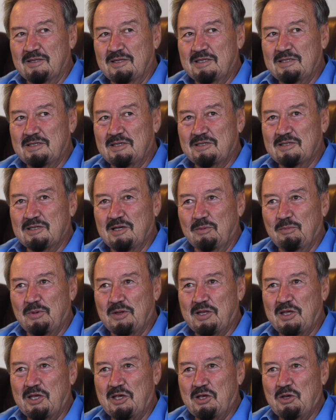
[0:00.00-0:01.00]
this is
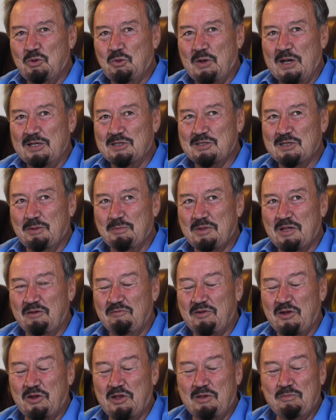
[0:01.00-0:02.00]
somebody who has something
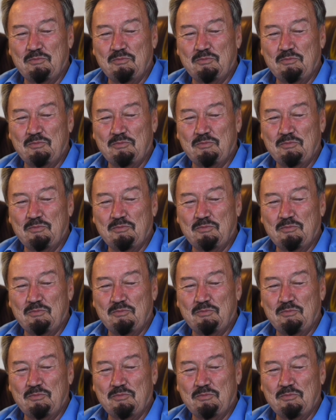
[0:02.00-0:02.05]
very